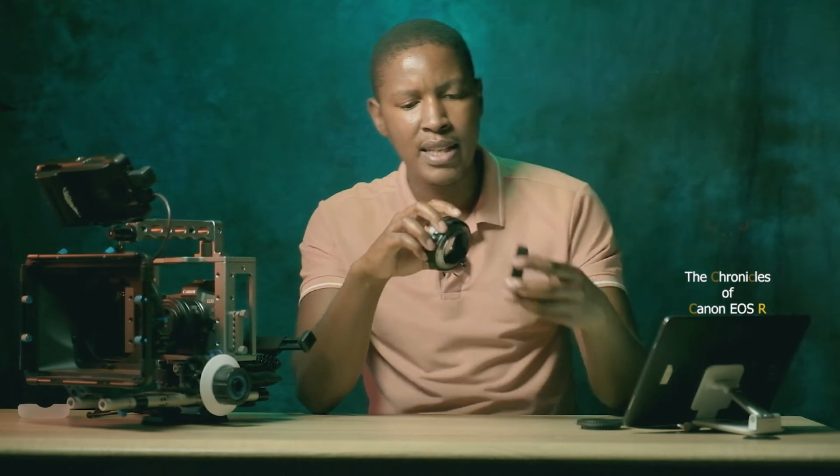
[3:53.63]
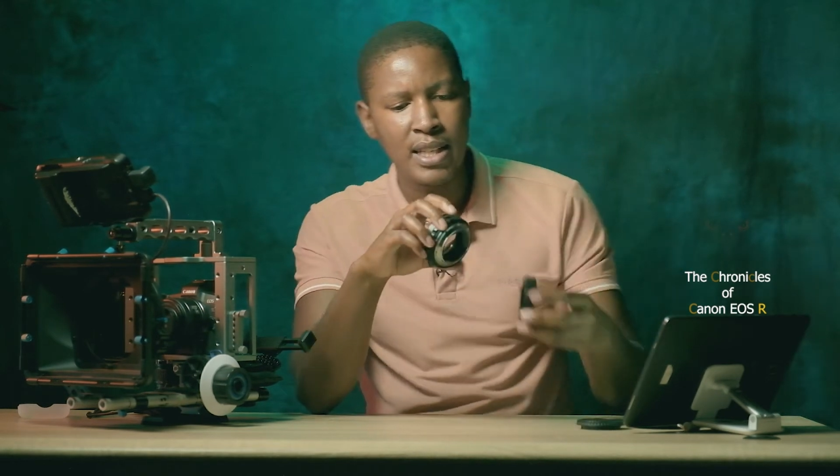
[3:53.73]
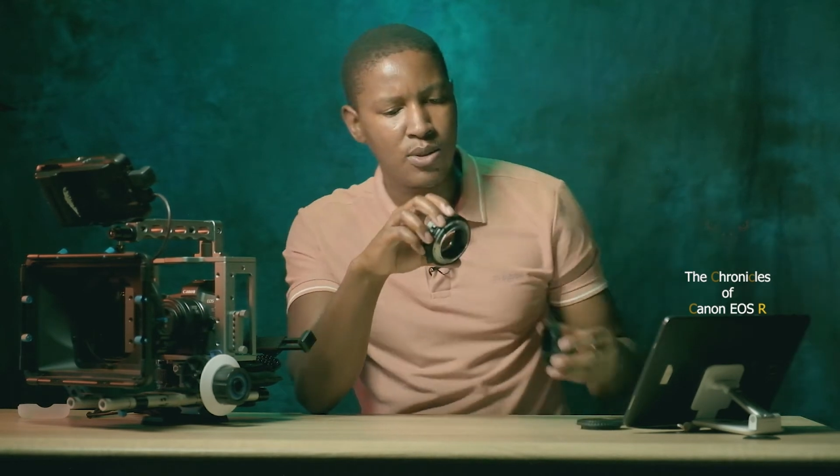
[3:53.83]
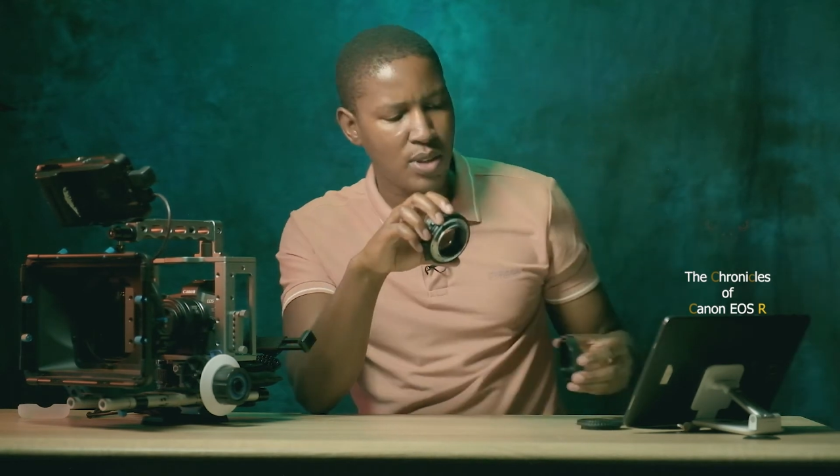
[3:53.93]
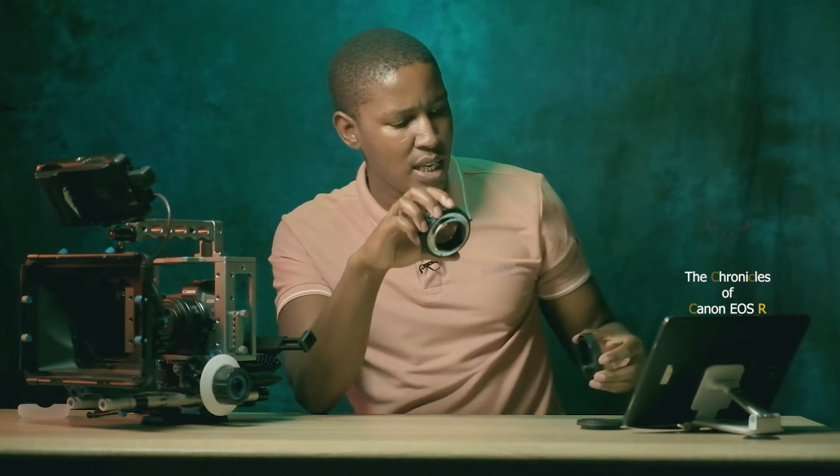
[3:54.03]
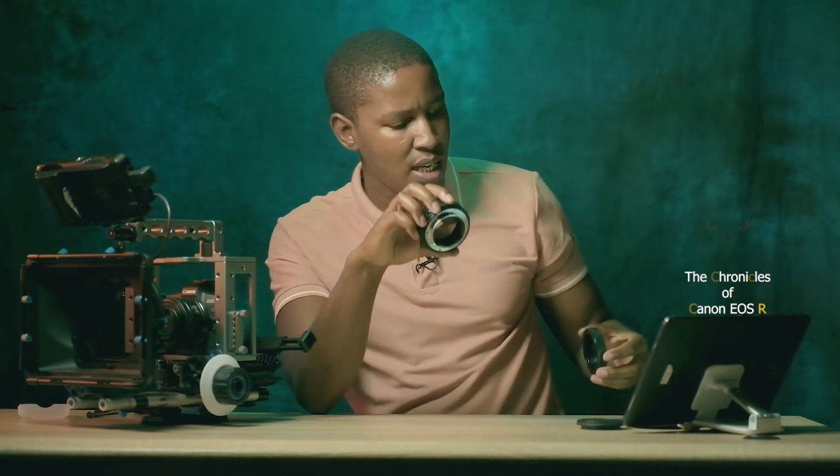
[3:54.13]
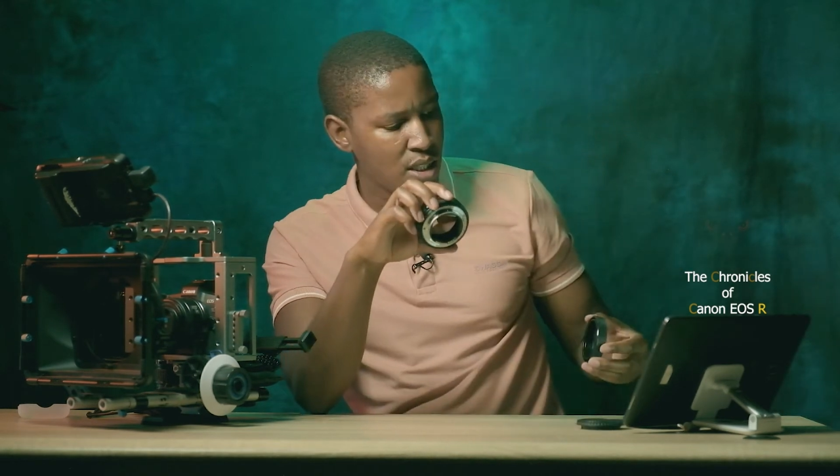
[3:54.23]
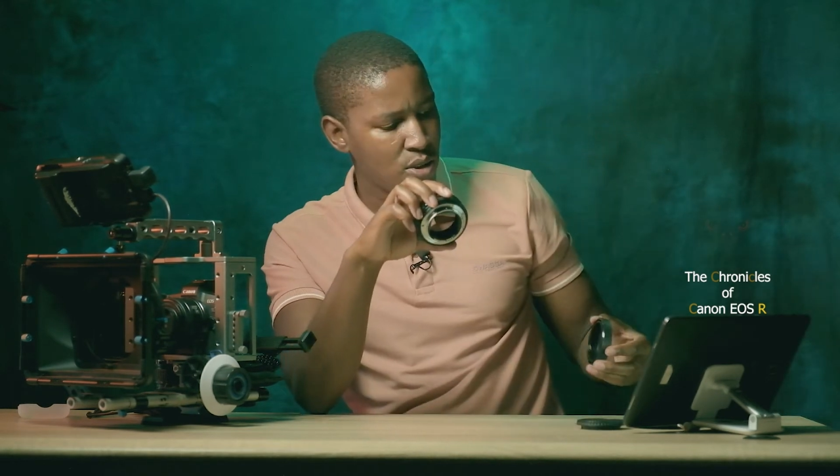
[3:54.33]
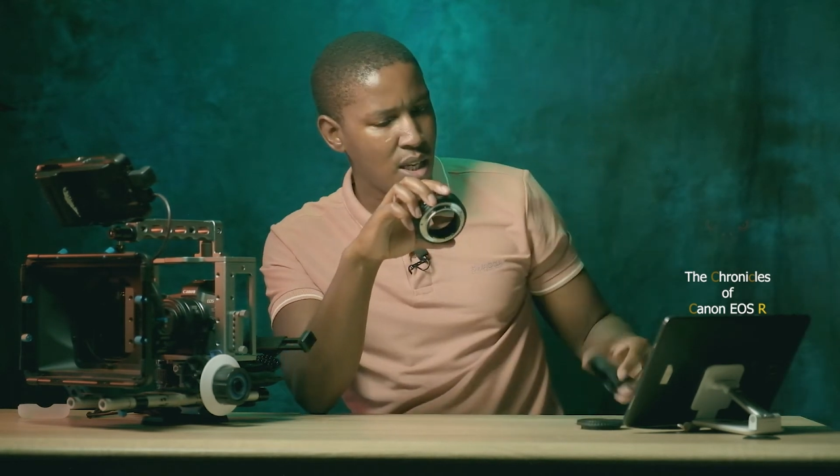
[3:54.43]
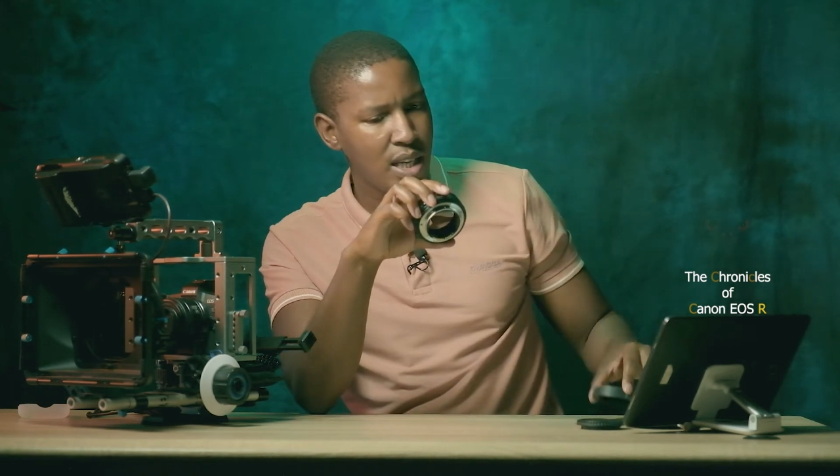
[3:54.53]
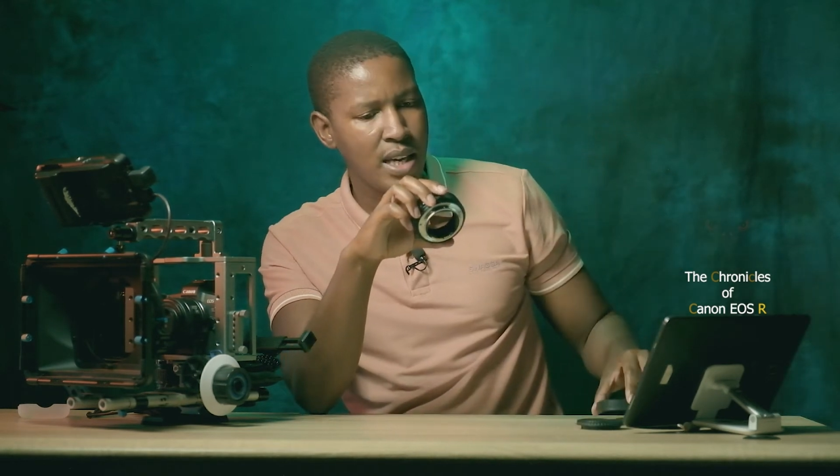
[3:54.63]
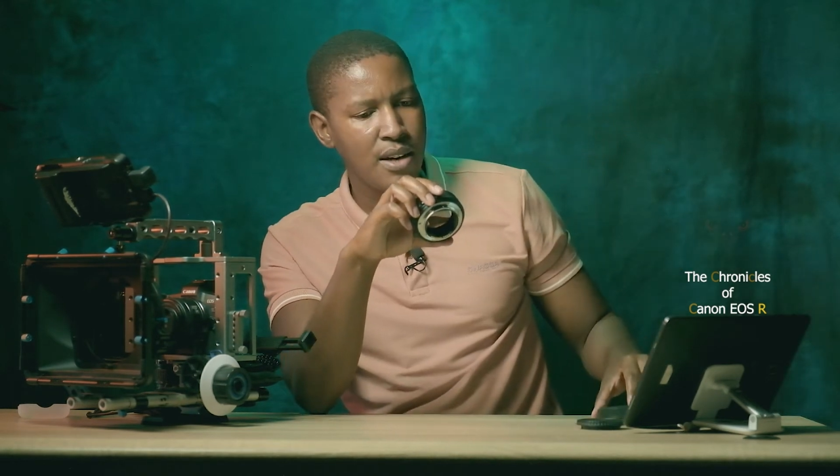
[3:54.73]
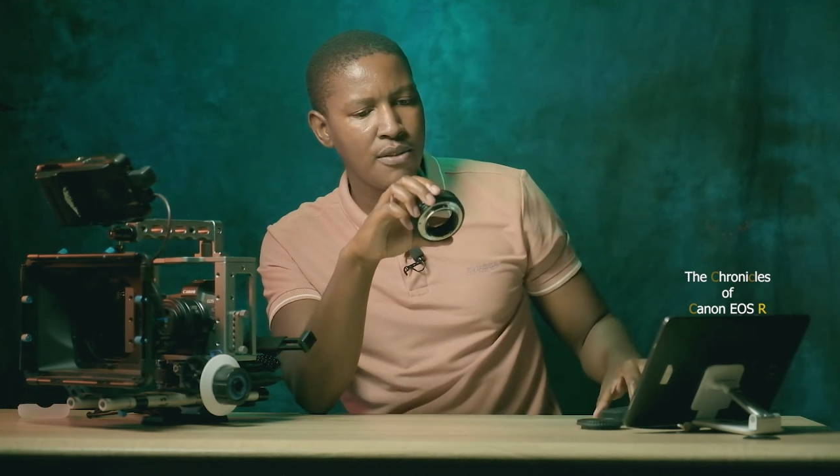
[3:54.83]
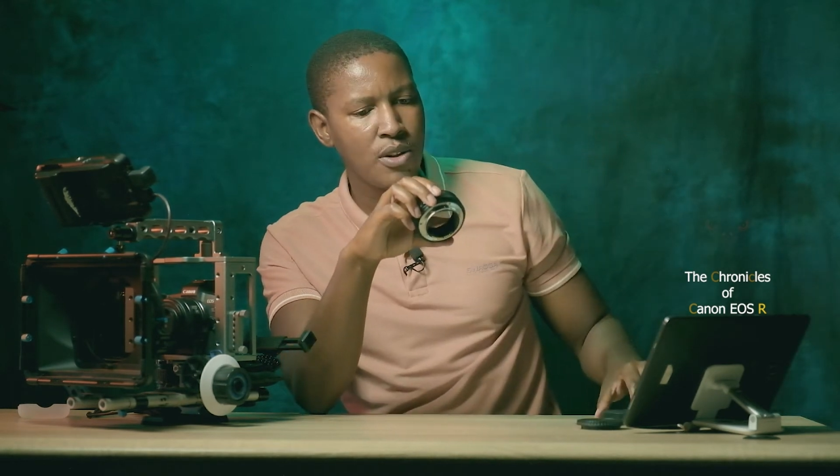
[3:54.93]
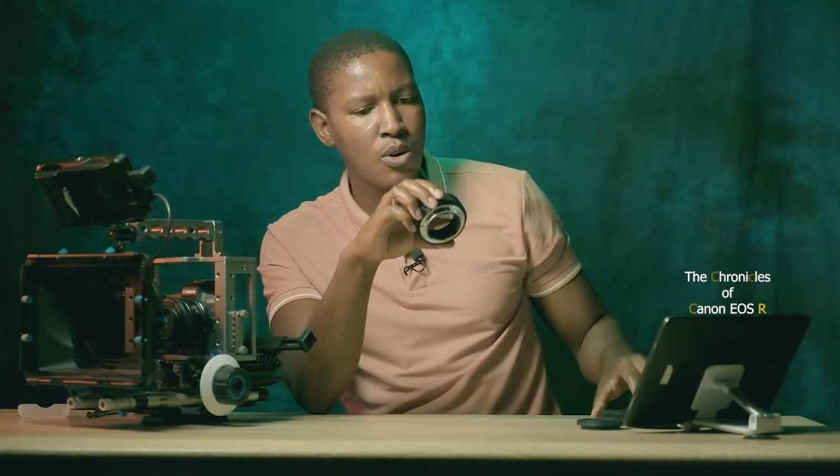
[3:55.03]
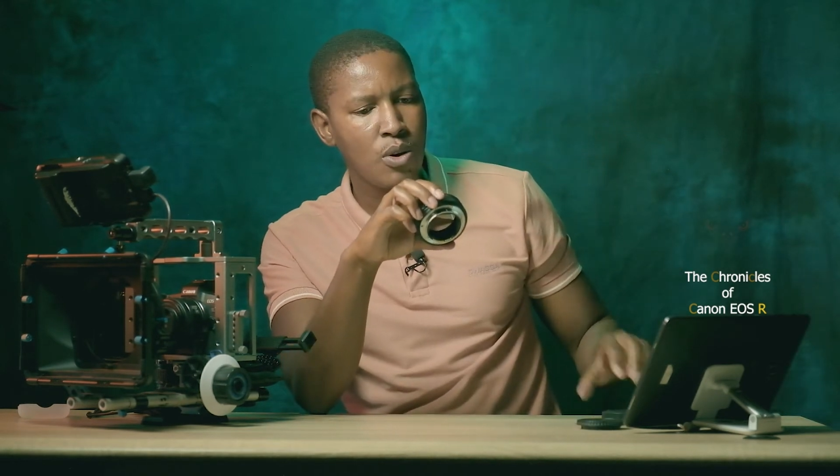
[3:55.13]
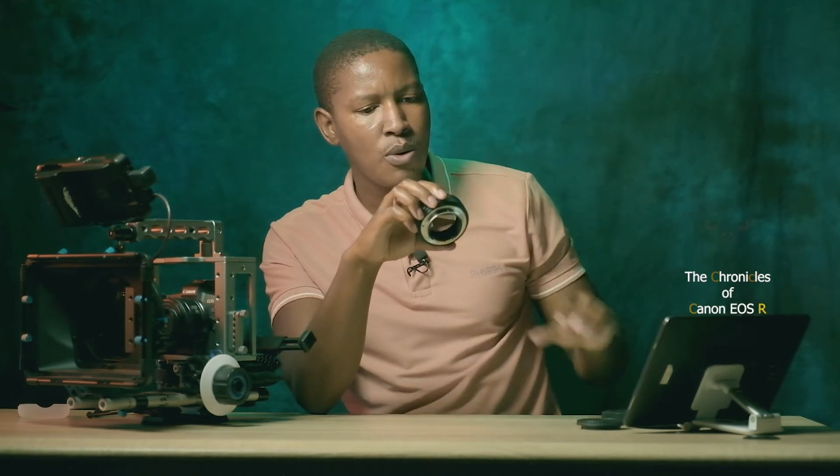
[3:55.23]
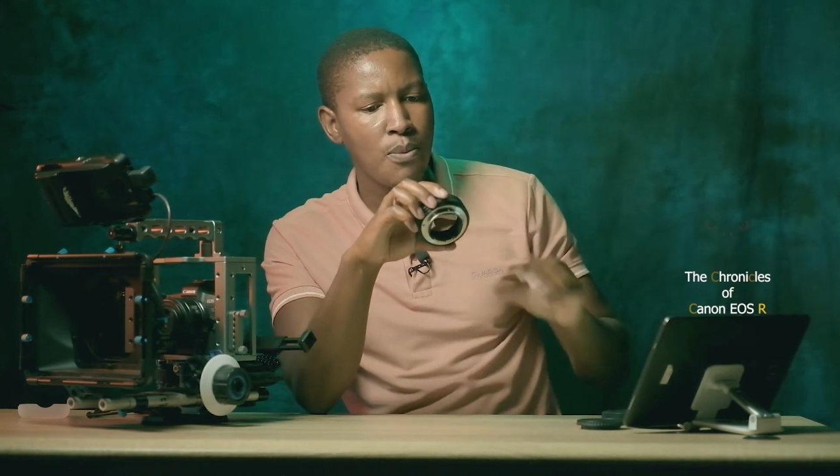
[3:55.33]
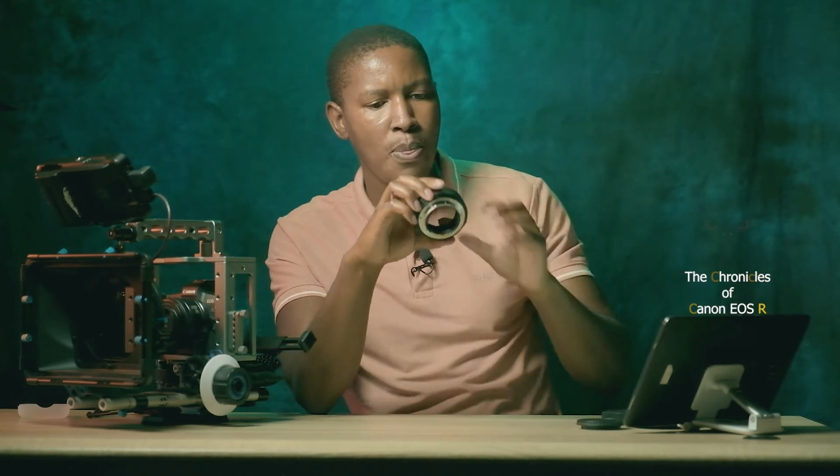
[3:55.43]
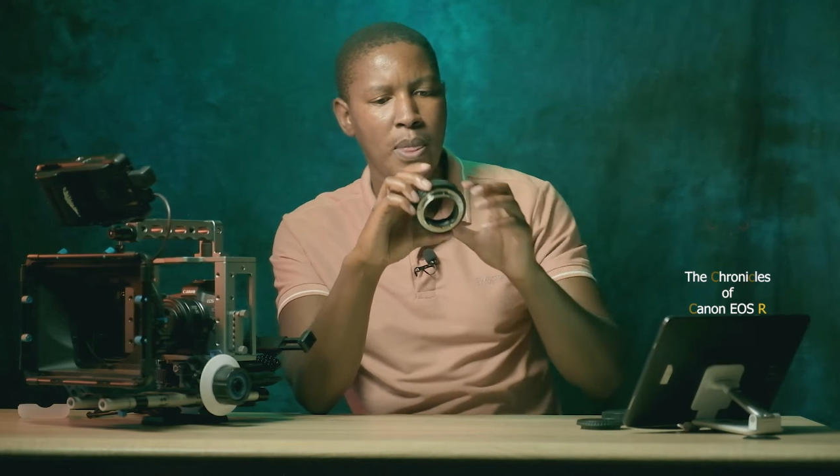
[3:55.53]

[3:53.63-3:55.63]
that you can actually have your